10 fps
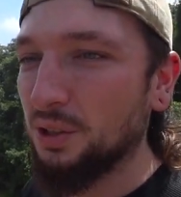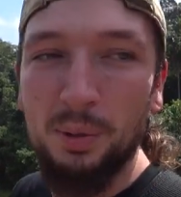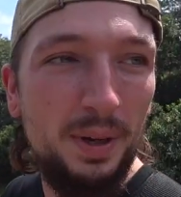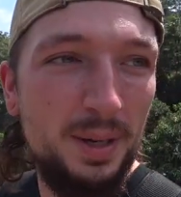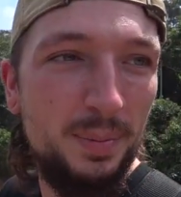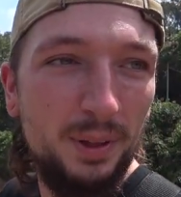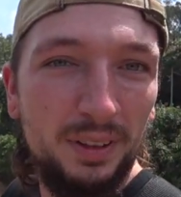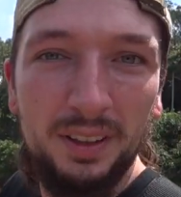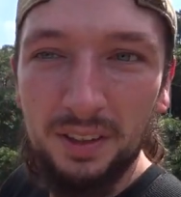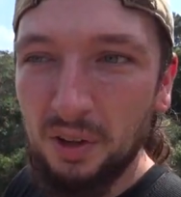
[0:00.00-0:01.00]
no people,
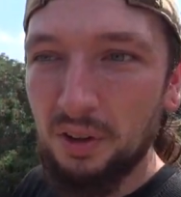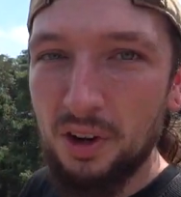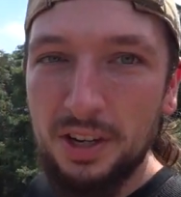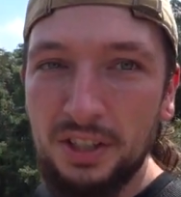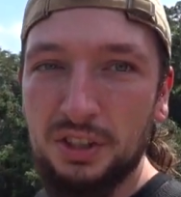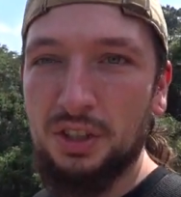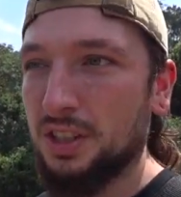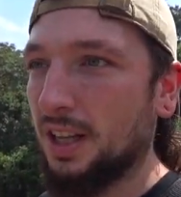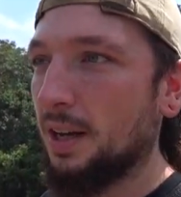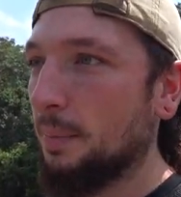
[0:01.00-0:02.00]
no noise, just
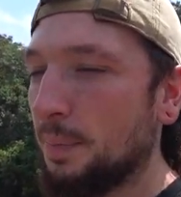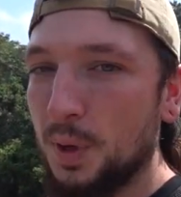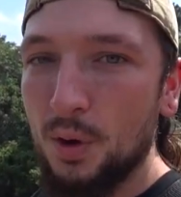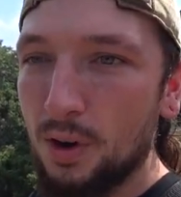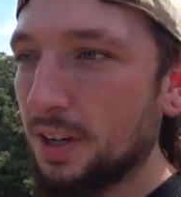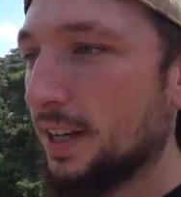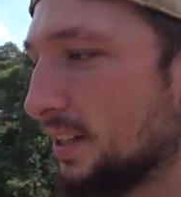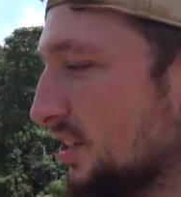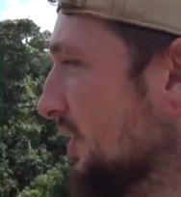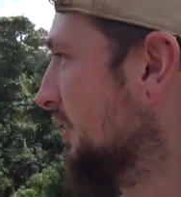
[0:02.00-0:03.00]
like pure
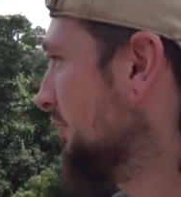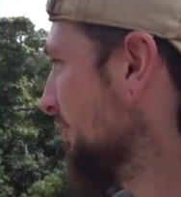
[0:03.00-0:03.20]
nature.